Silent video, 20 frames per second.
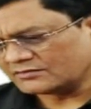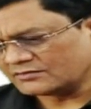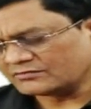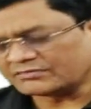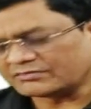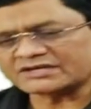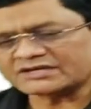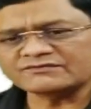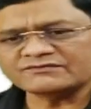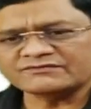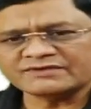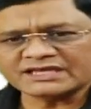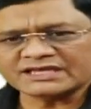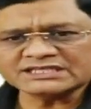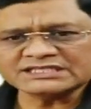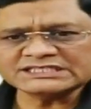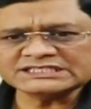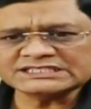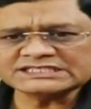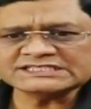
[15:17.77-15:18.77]
But
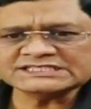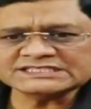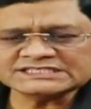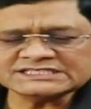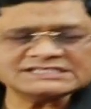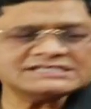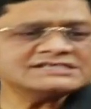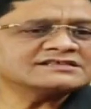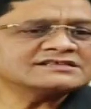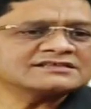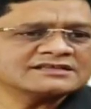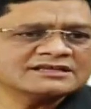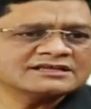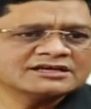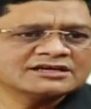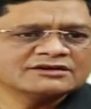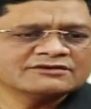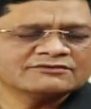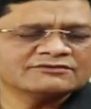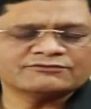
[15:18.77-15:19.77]
when he seeks
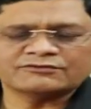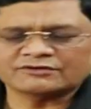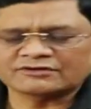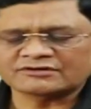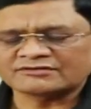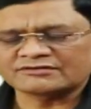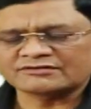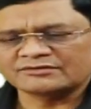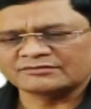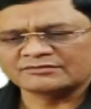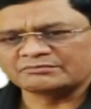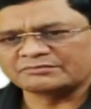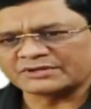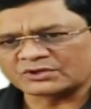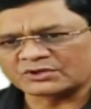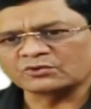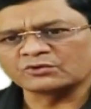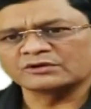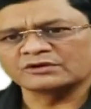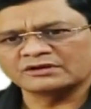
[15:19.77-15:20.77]
for
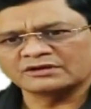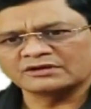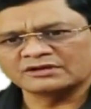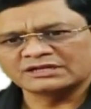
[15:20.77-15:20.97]
parole,